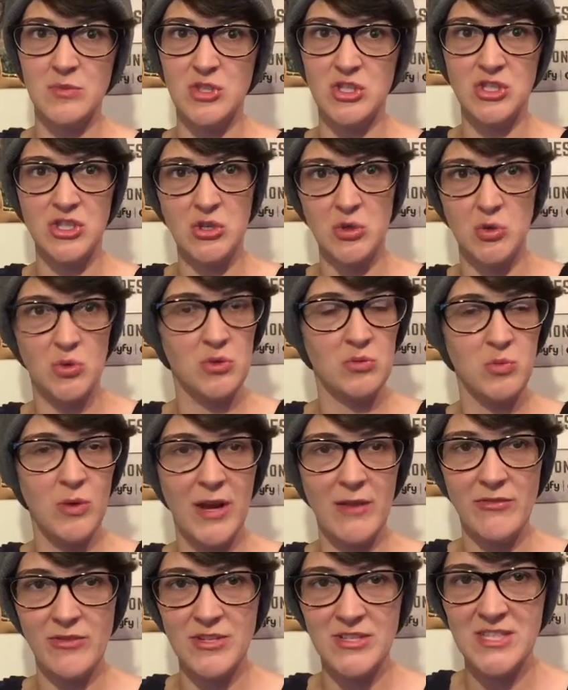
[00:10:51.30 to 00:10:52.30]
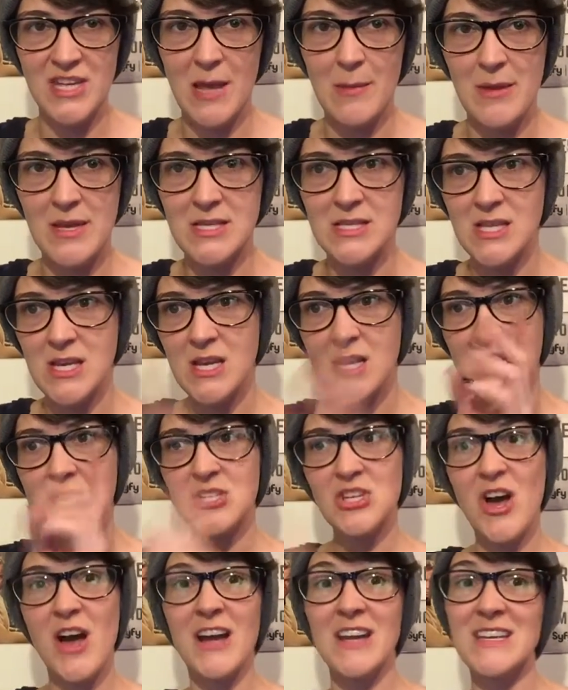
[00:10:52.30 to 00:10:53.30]
dude, whatever his name is,
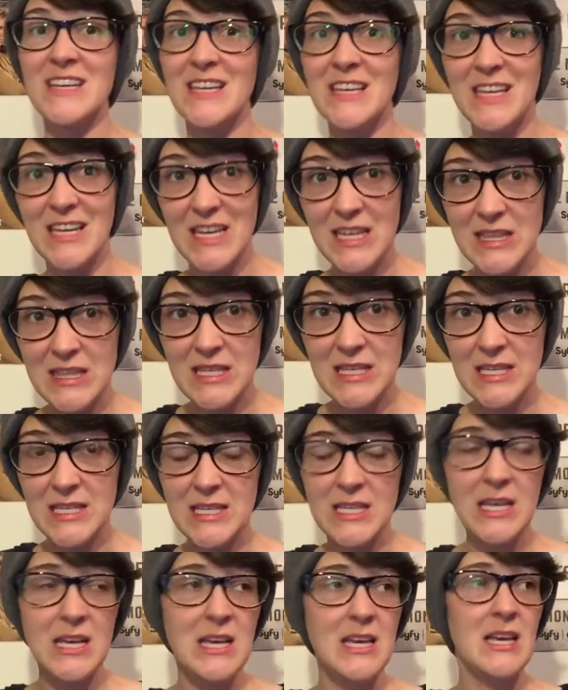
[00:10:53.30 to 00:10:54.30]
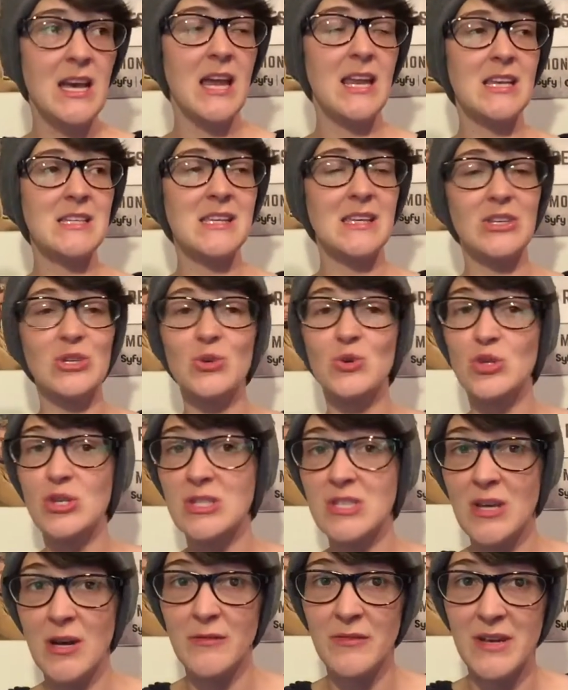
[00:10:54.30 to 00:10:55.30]
talking to Ethan, and he's like, you
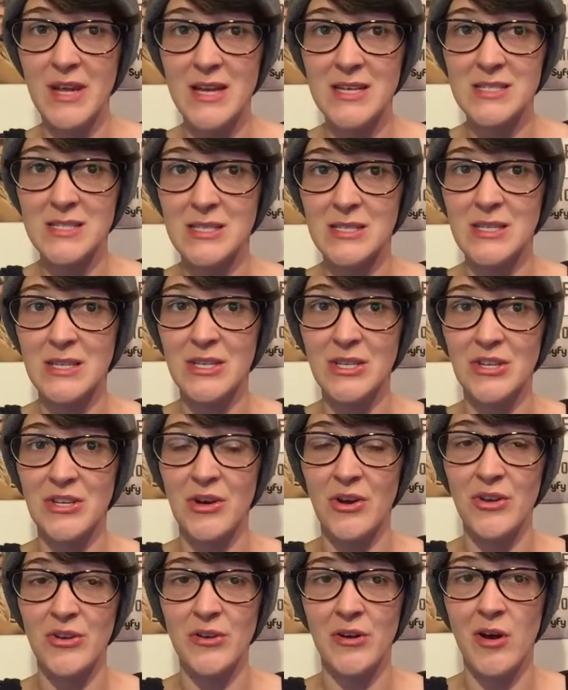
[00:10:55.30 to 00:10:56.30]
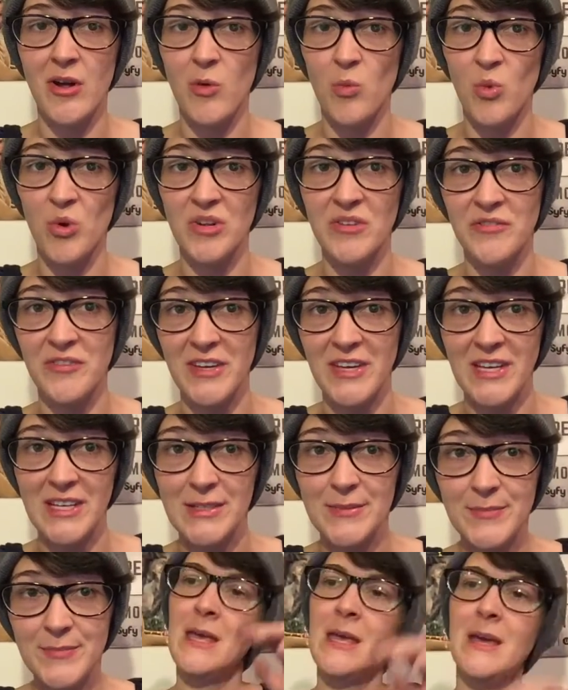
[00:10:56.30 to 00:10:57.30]
should tell Vanessa that, you're all wolfy.
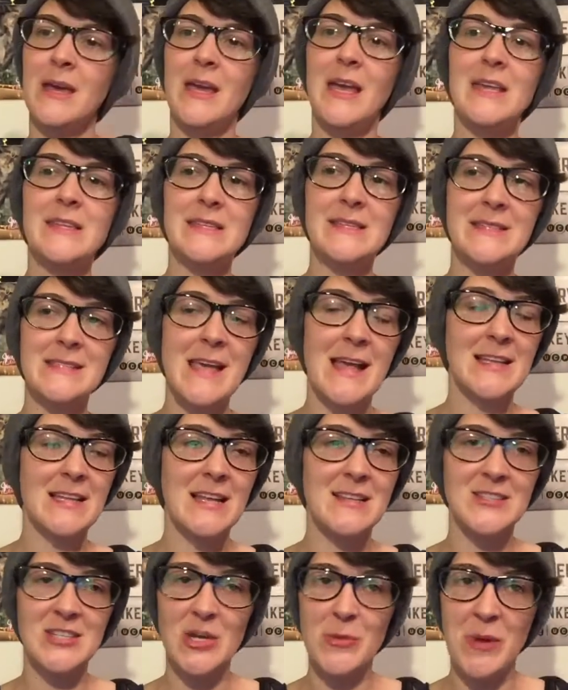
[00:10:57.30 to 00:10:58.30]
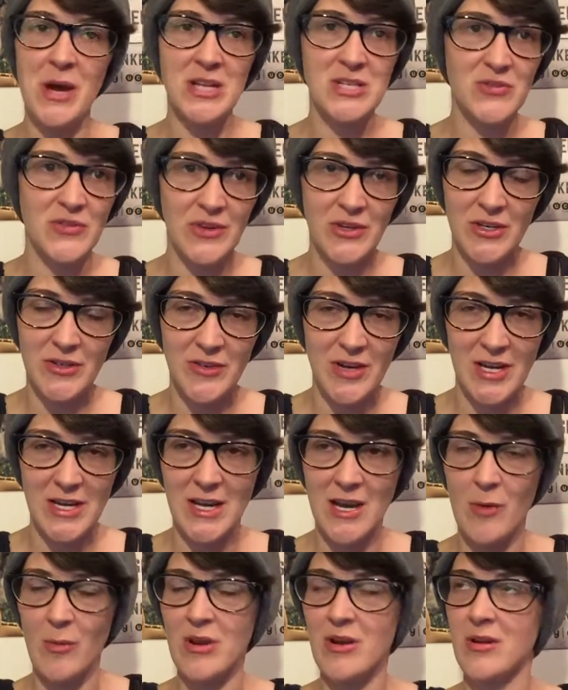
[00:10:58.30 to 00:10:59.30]
Ethan's like, that's too much for her right
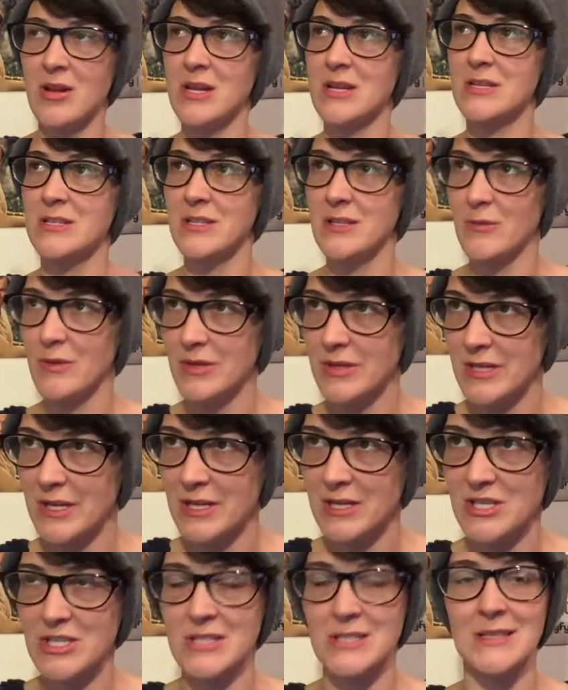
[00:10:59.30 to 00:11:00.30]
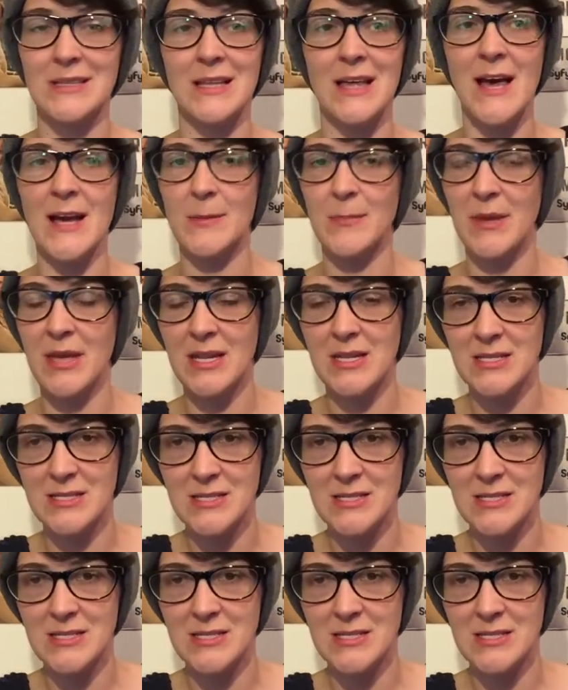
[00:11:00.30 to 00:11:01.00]
now. We don't need to deal with it. Just lock me in a